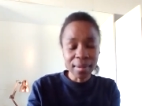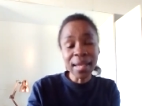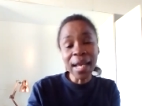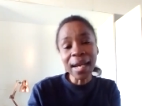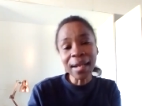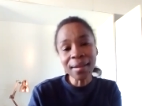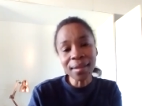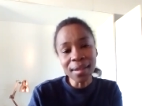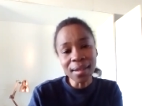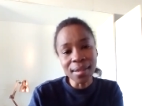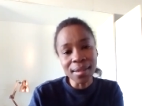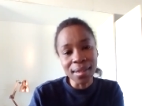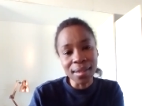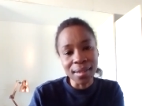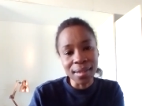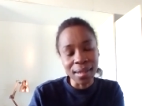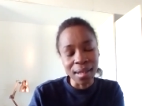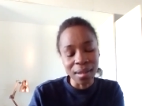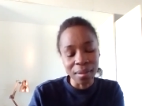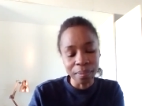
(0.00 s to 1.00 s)
that
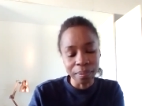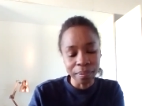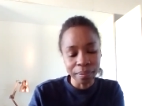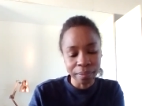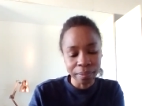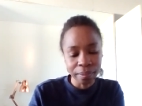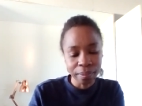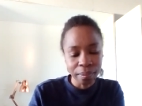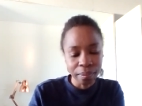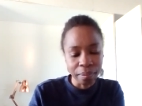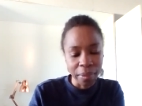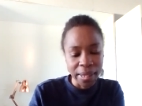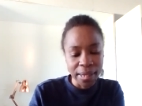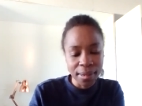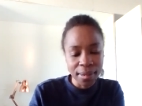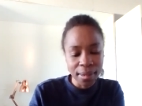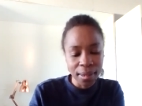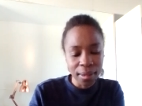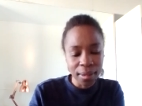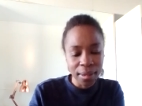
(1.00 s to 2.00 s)
is
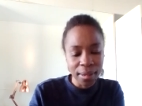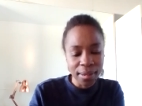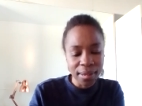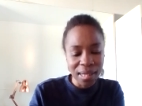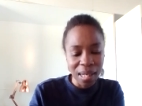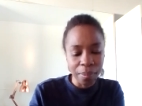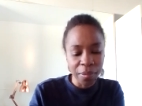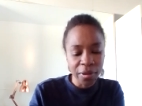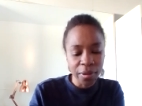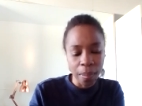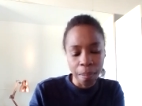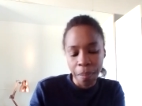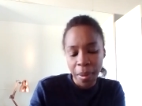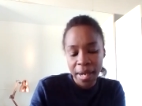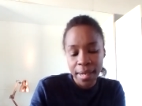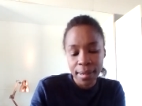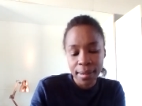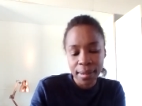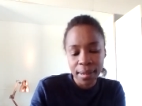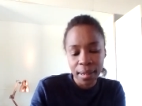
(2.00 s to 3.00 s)
basically some of the
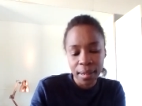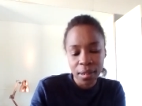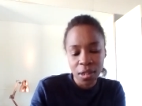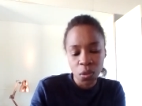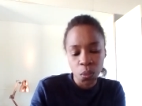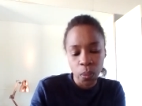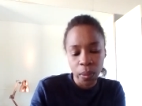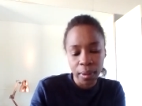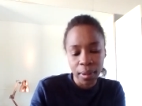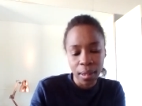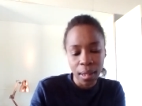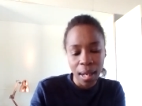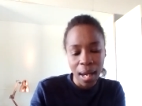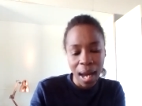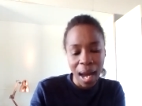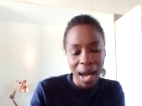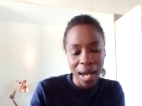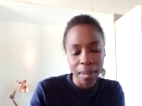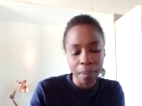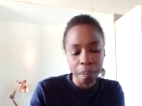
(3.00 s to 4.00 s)
basics with
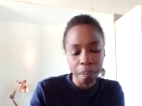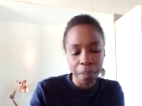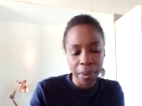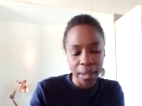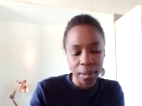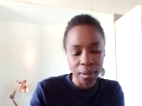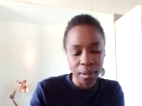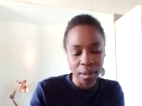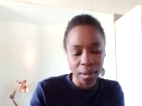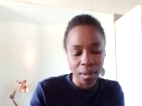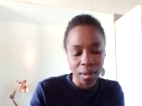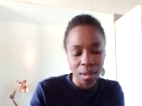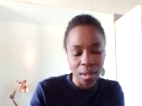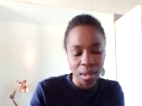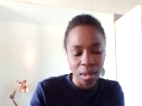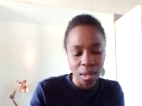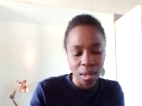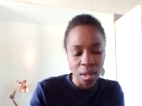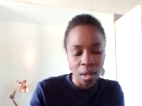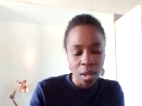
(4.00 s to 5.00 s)
unpacking
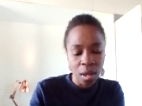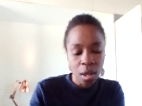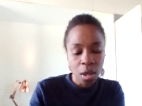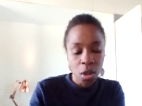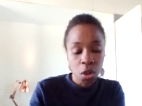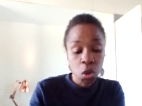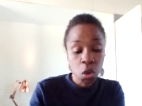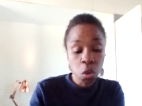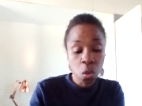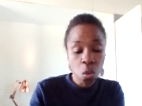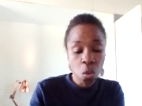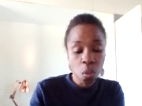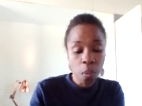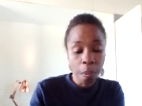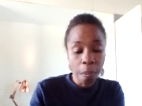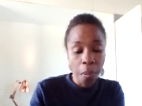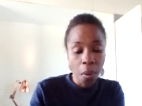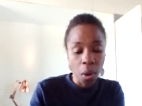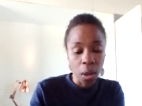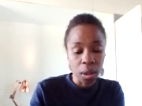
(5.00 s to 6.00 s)
the
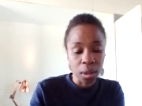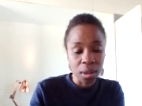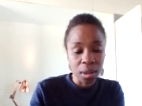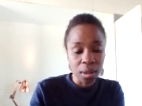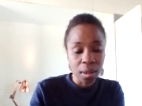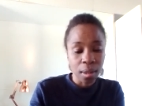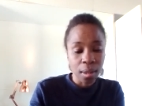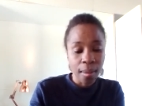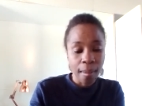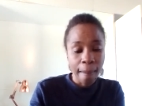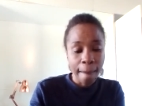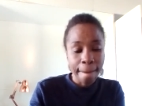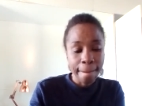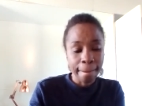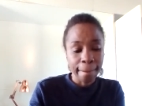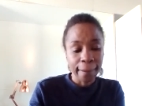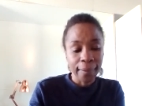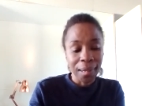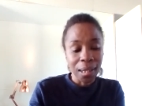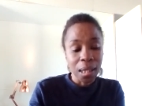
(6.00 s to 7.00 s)
two-pot
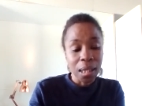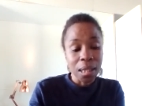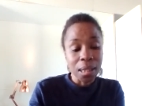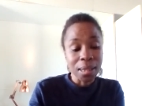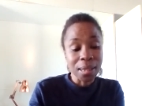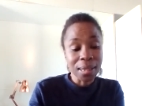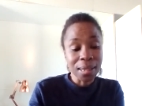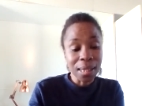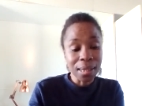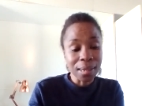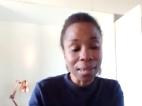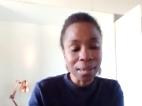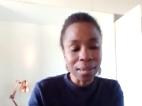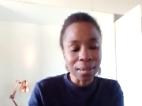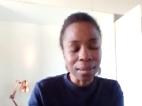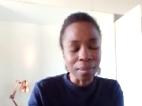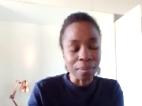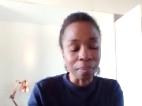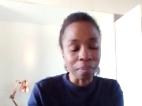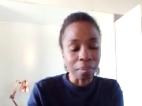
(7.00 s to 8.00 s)

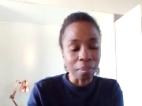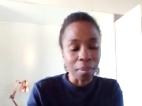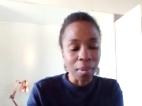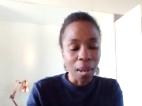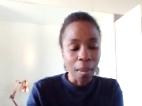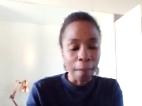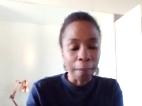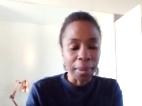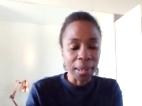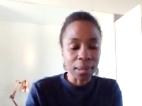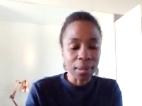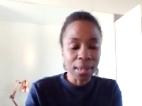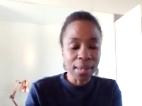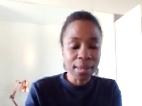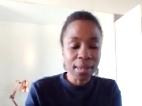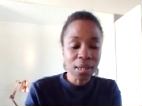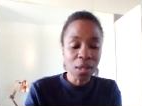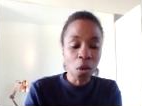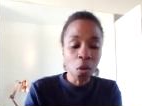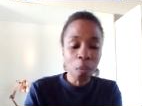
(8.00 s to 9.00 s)
system. But
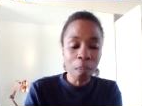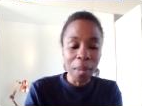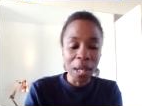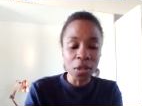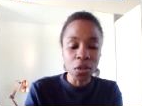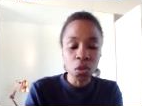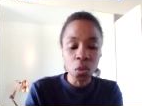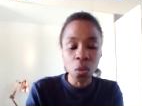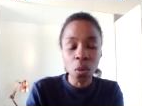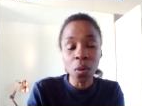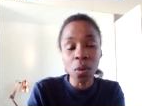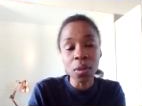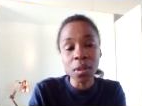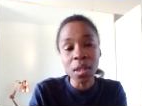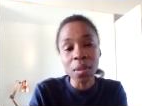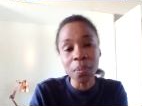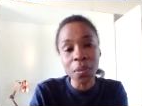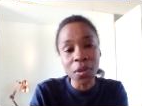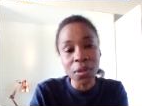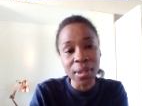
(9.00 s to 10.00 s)
there's so much
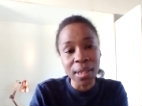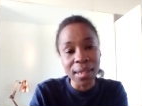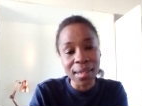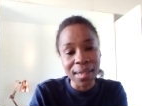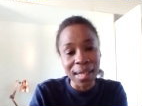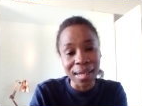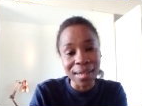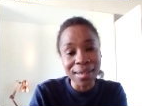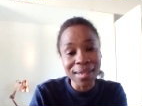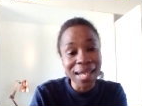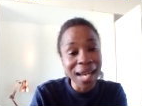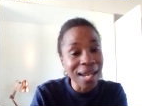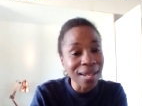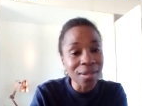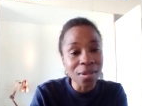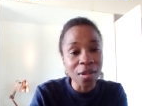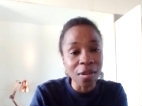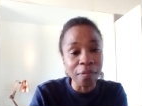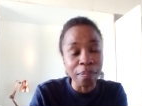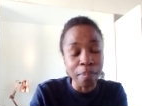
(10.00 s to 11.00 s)
also, because there's
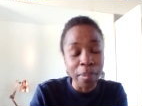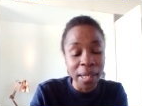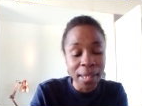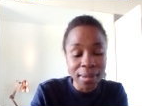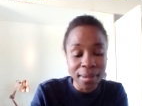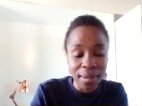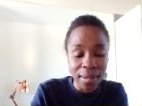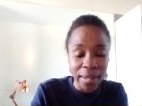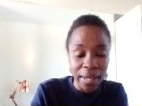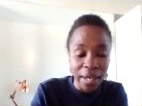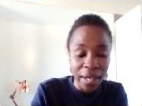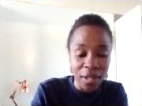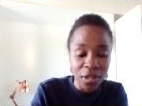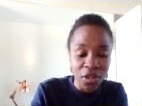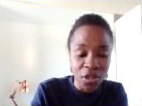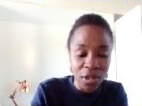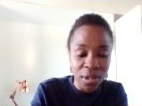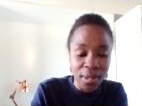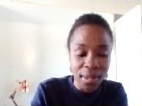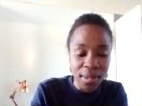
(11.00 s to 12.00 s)
tons of mixed
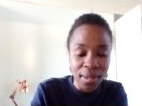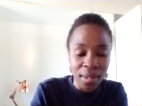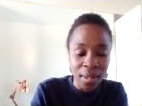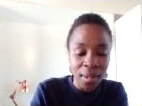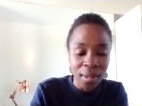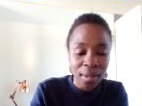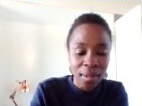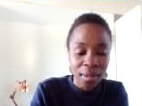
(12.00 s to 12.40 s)
reactions,